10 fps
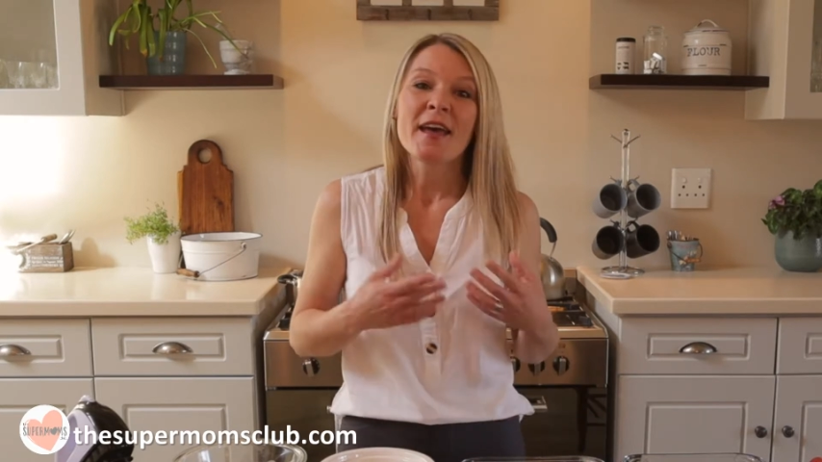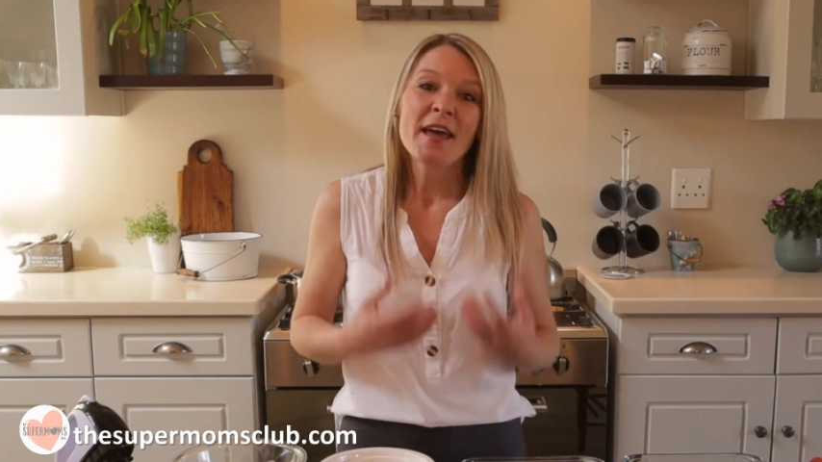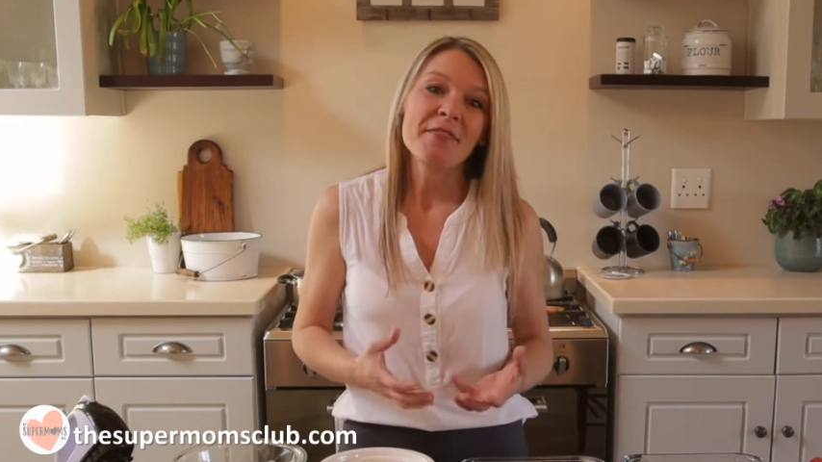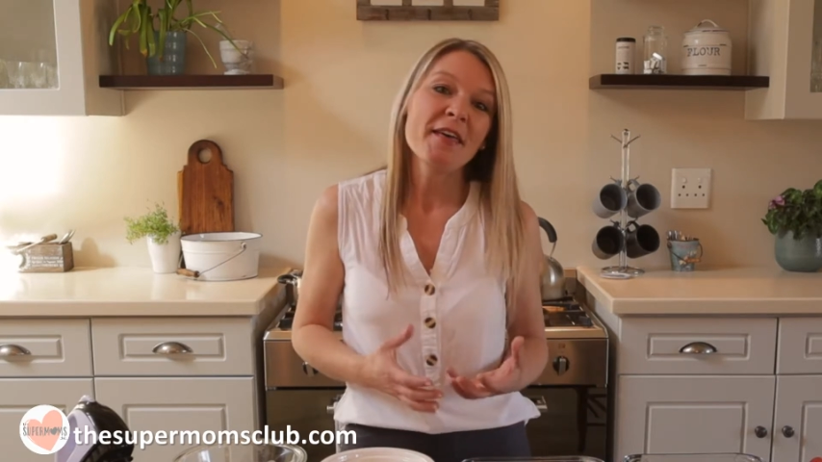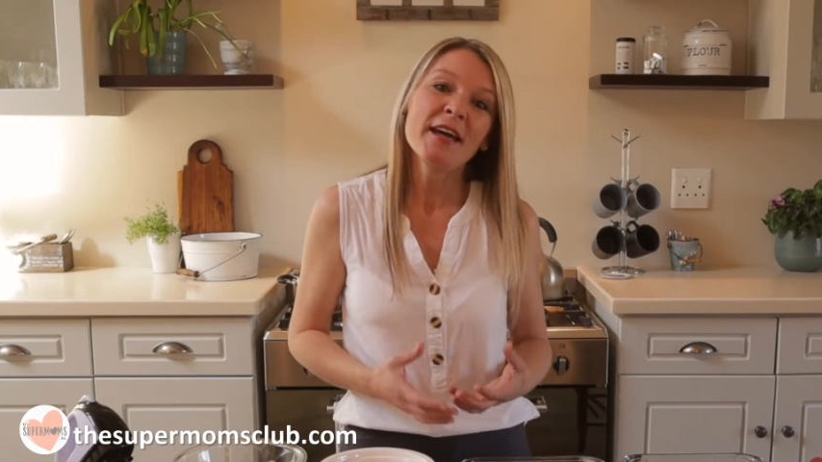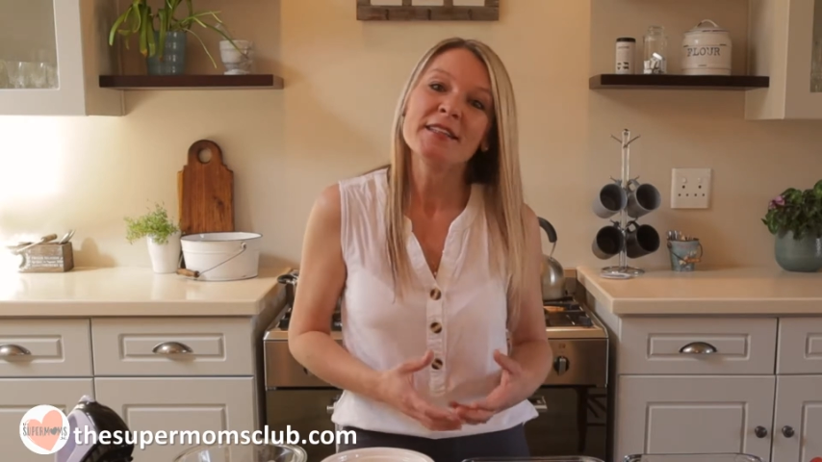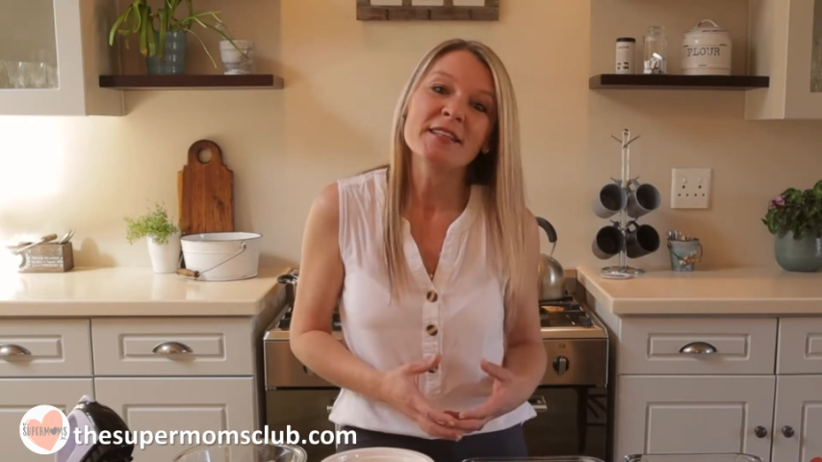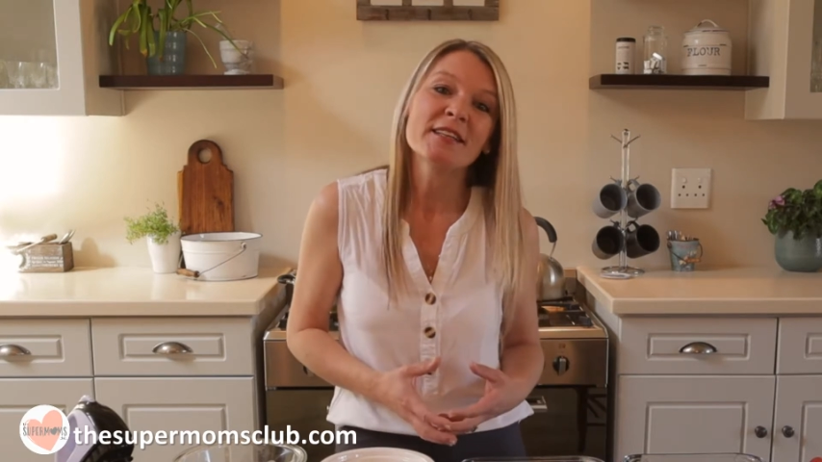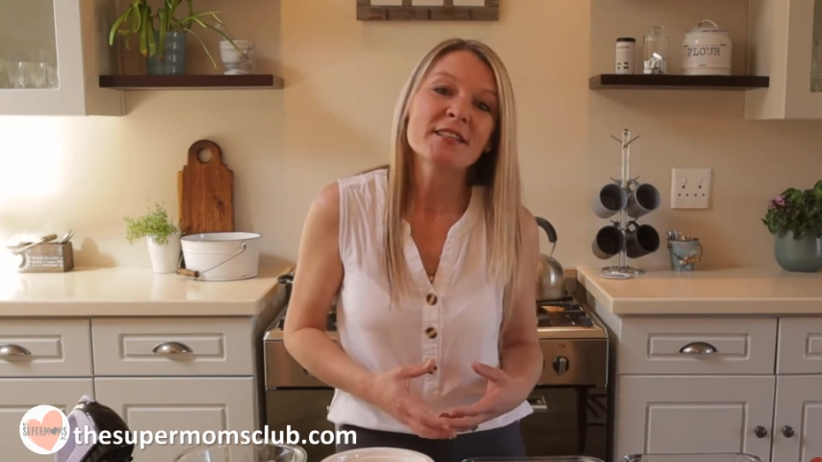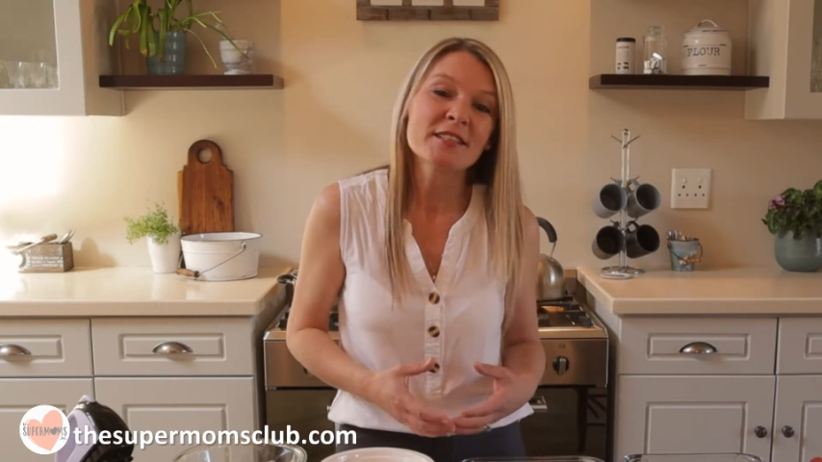and that
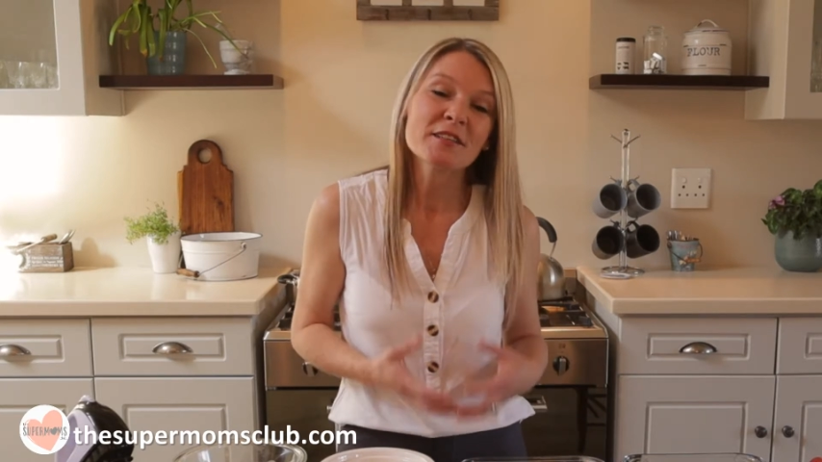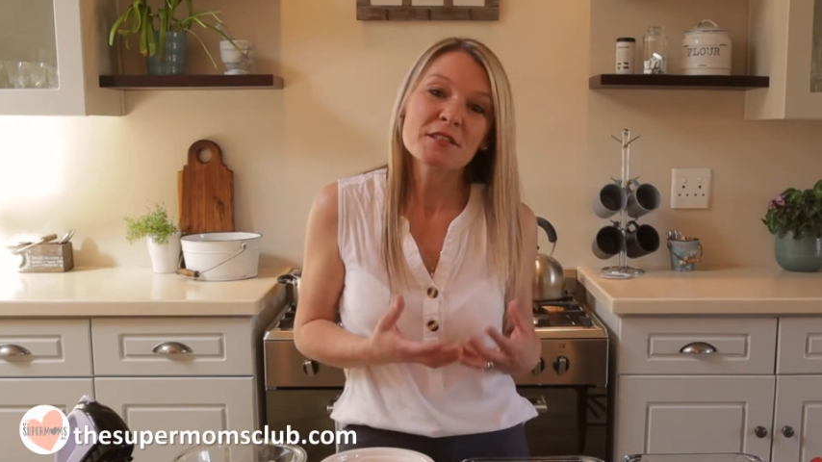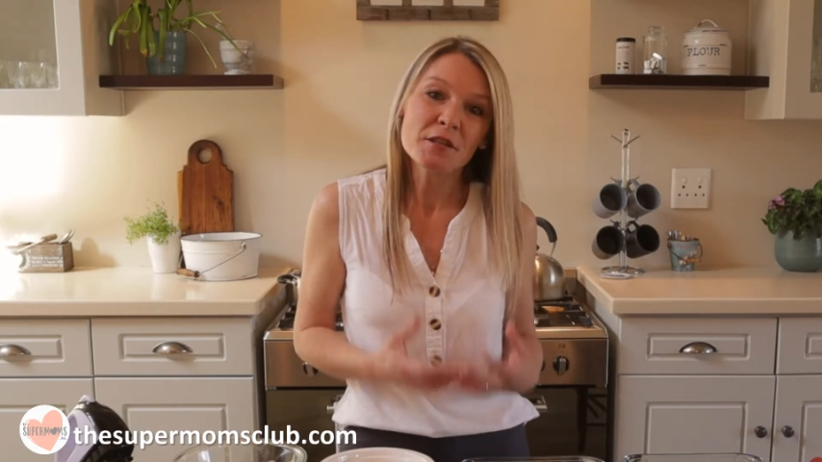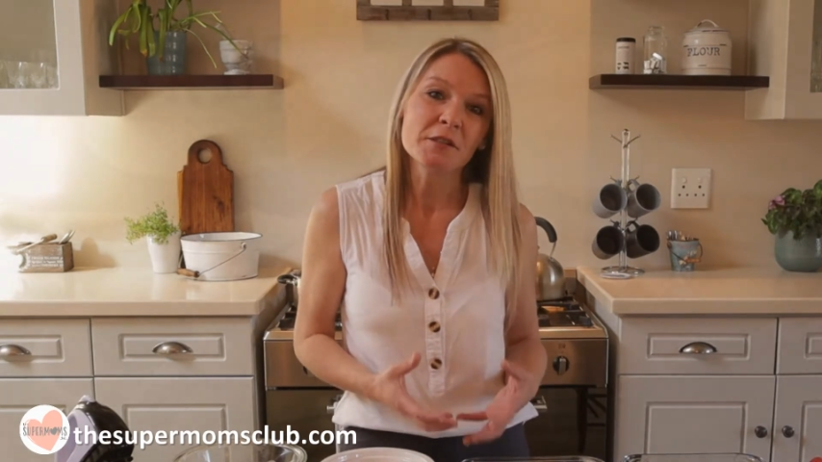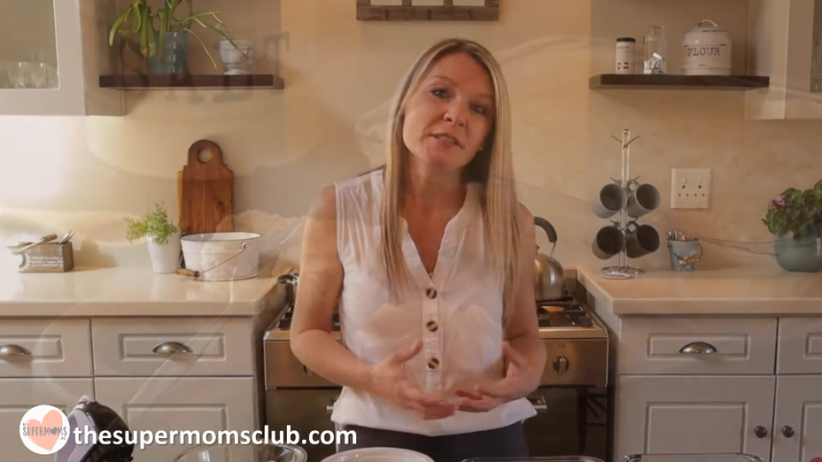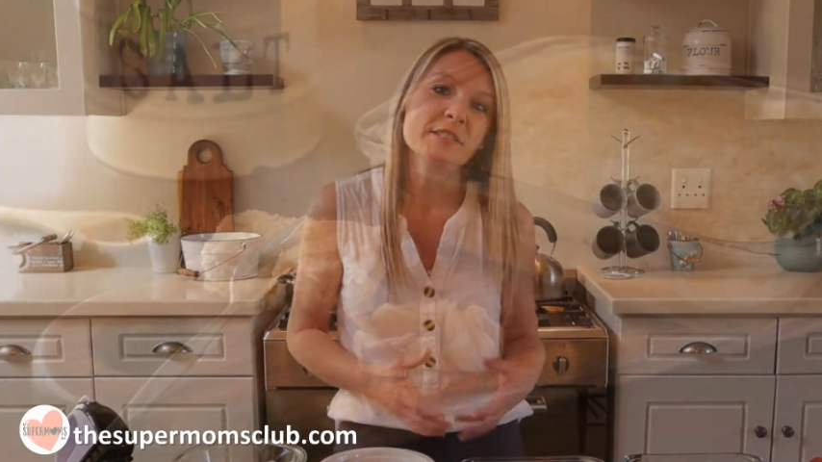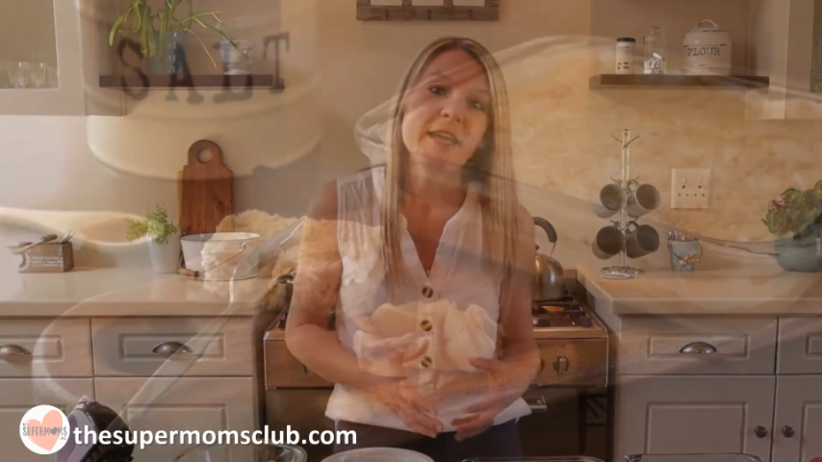is a salted